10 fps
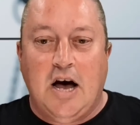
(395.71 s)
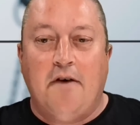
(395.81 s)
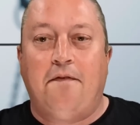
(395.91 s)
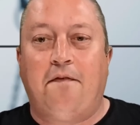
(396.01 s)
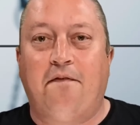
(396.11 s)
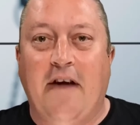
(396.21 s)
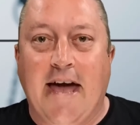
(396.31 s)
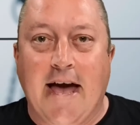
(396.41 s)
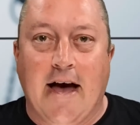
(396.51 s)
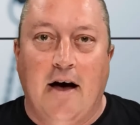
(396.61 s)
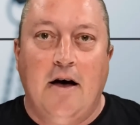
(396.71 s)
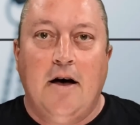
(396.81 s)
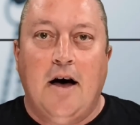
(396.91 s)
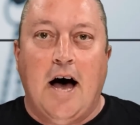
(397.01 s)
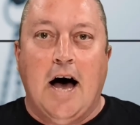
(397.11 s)
of fear
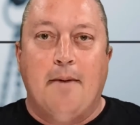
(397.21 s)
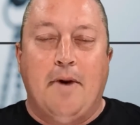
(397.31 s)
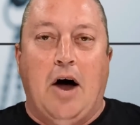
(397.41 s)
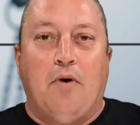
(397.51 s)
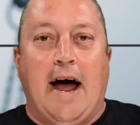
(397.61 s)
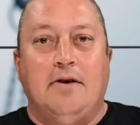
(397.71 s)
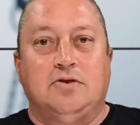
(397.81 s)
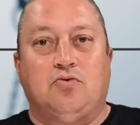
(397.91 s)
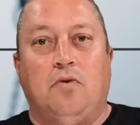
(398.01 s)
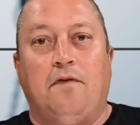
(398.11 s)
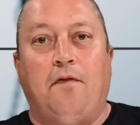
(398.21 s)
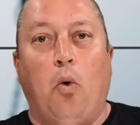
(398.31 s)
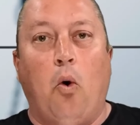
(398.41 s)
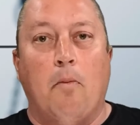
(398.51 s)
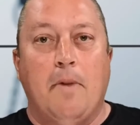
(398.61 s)
around
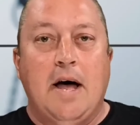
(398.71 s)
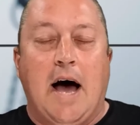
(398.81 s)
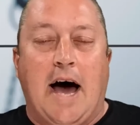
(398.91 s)
reform.